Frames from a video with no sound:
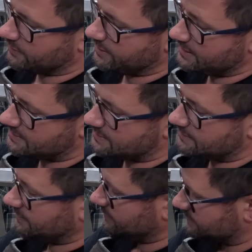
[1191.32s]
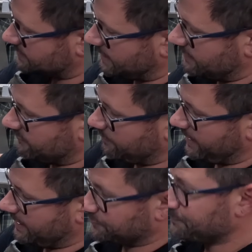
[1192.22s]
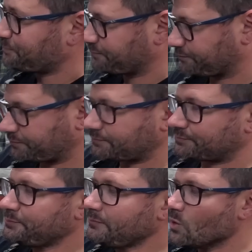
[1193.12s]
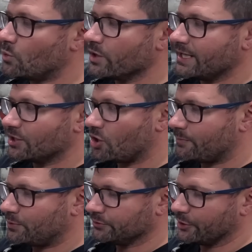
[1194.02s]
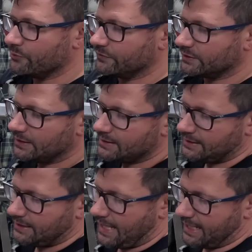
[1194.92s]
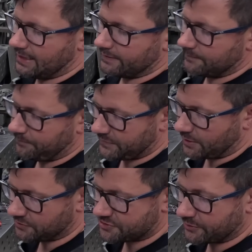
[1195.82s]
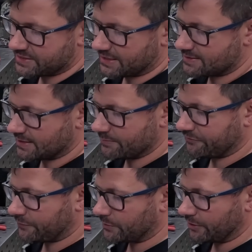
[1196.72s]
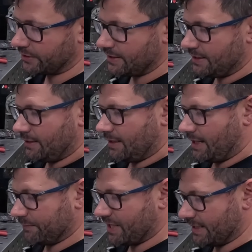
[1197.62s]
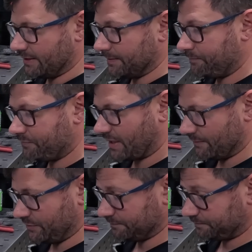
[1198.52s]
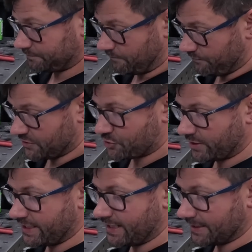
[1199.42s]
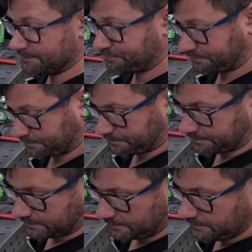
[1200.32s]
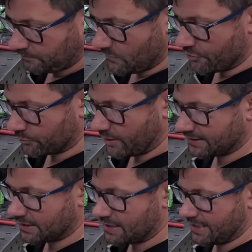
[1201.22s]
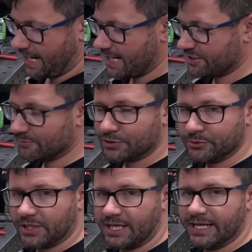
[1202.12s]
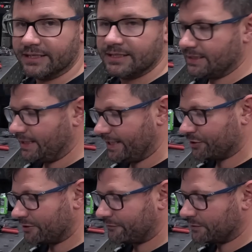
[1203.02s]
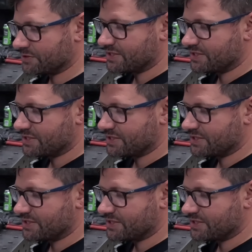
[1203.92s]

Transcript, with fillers: on this side of the panel, we'll get it all pulled over. And also, as I said before, I'm kind of, I'm shrinking the red line and the blue line in our first